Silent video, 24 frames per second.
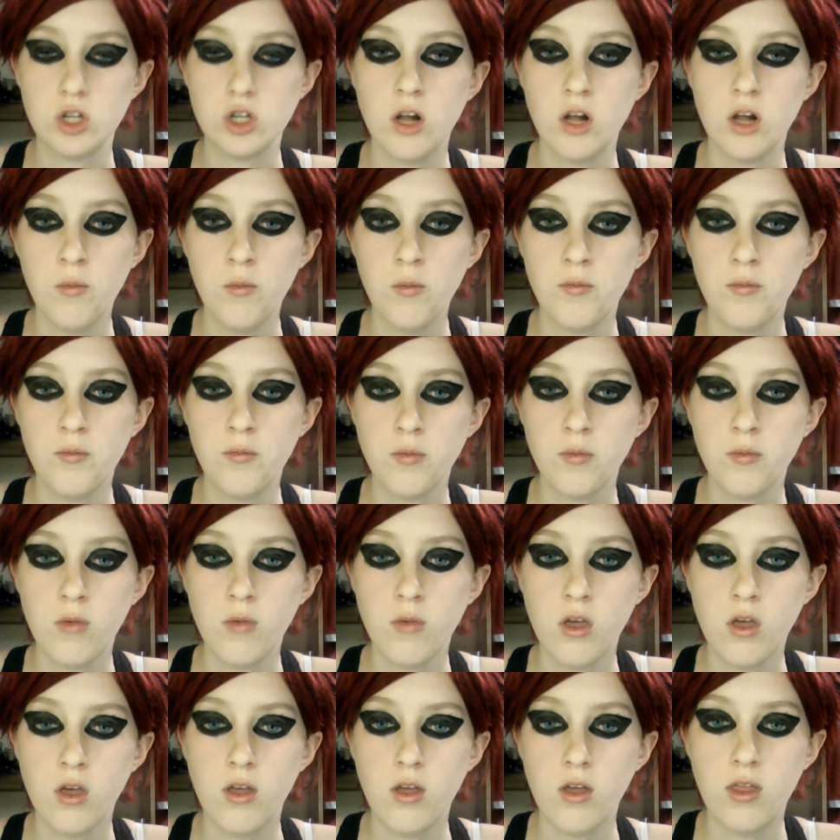
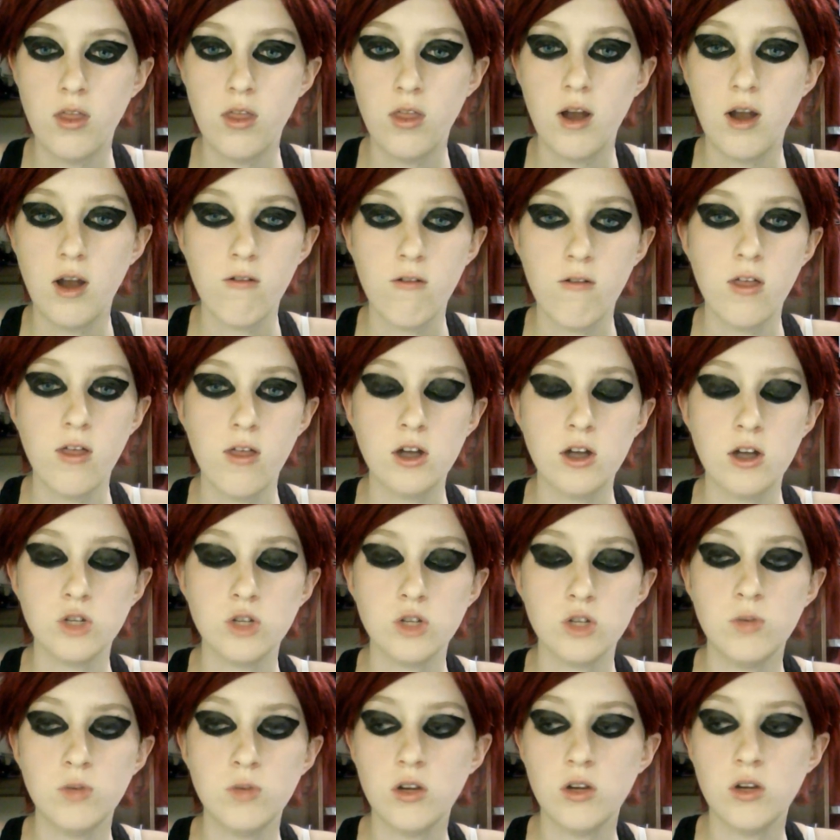And then after that I should
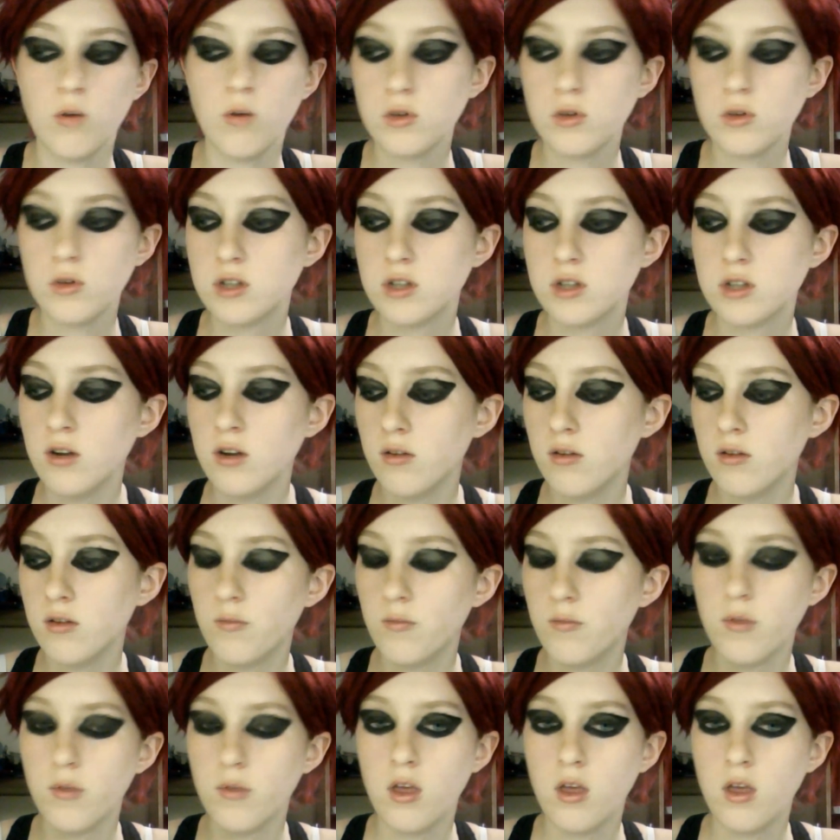be almost done,
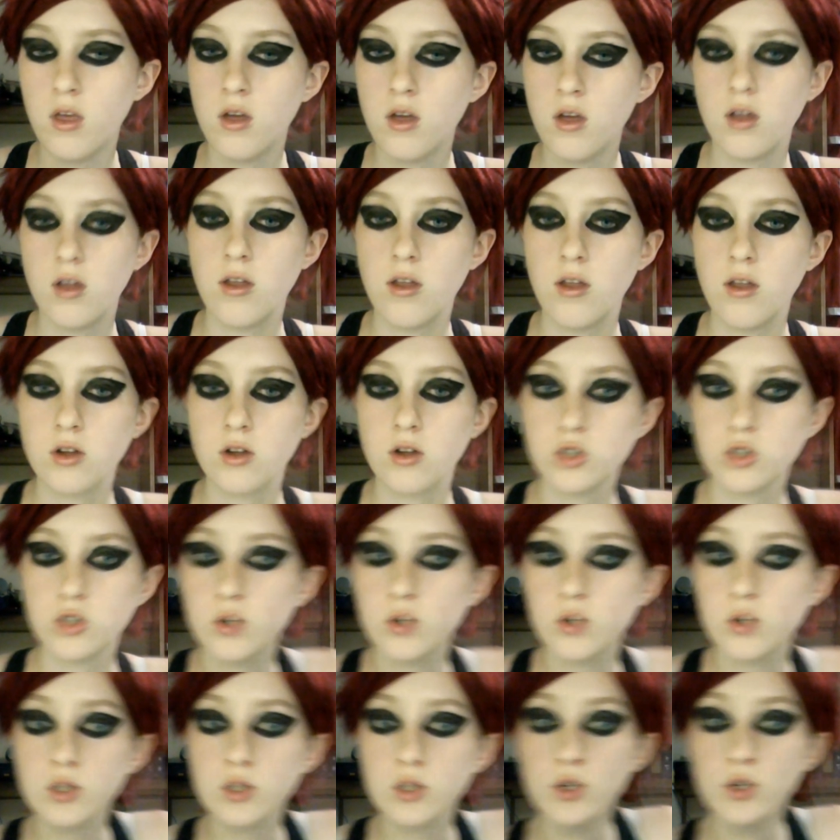and I'll show you what to
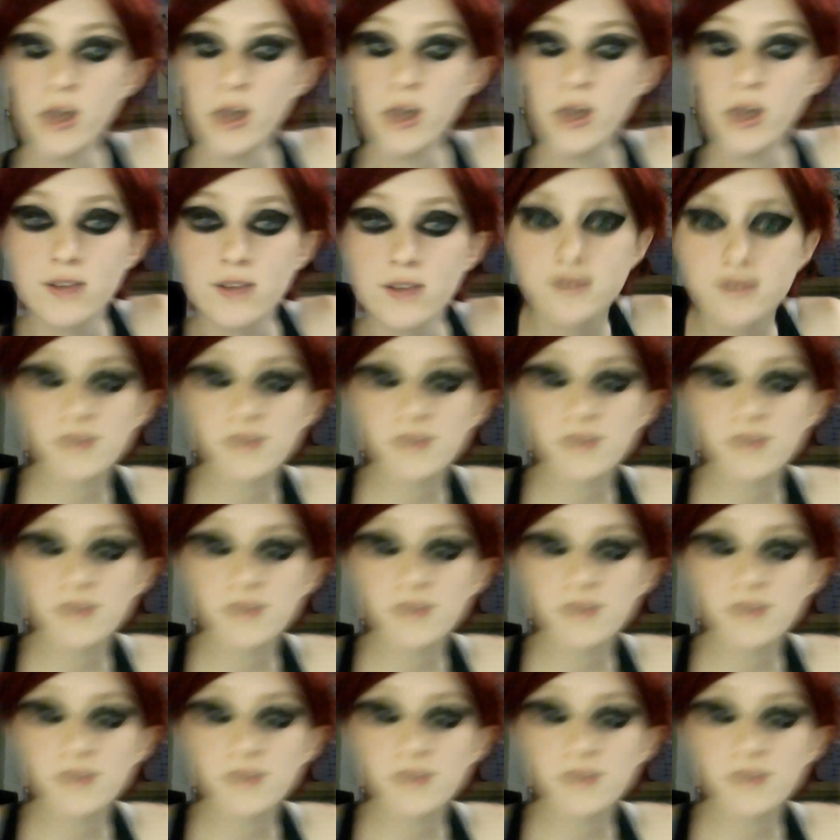do next.